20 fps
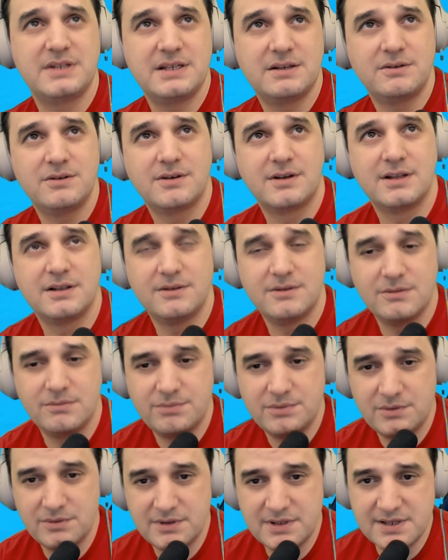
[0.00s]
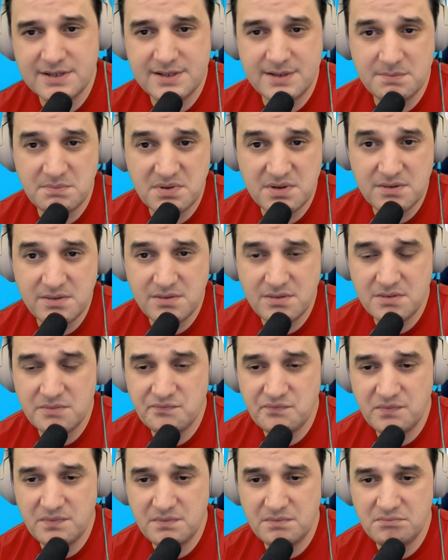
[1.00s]
you can do to the CPU?
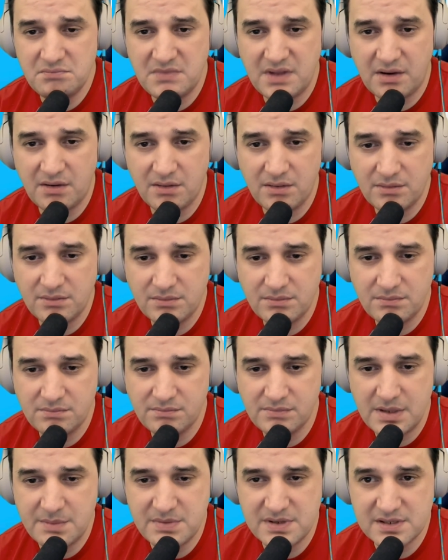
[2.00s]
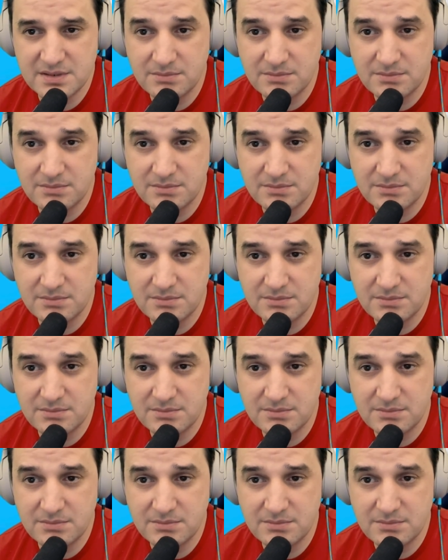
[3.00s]
No maybe some